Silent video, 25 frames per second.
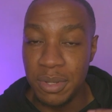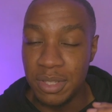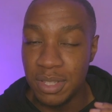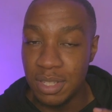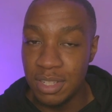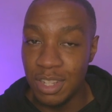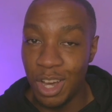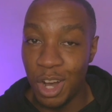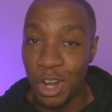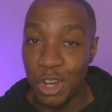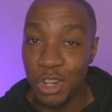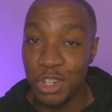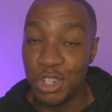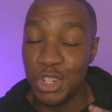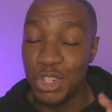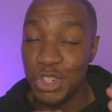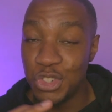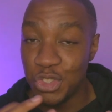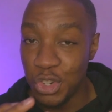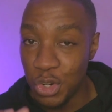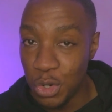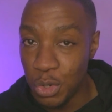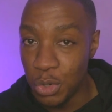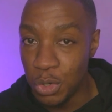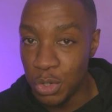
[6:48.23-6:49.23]
to now
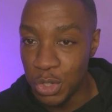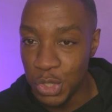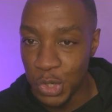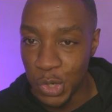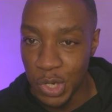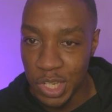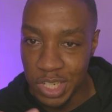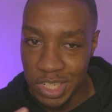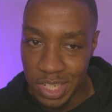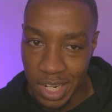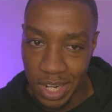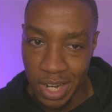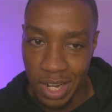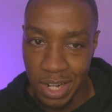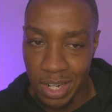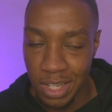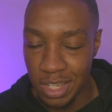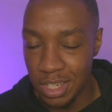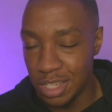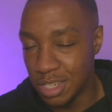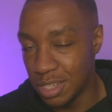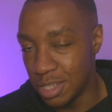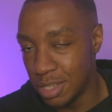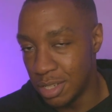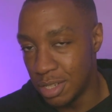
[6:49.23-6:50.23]
control your
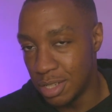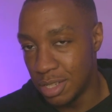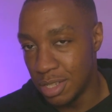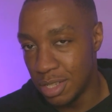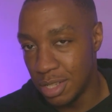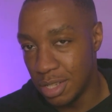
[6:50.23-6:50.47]
ejaculation.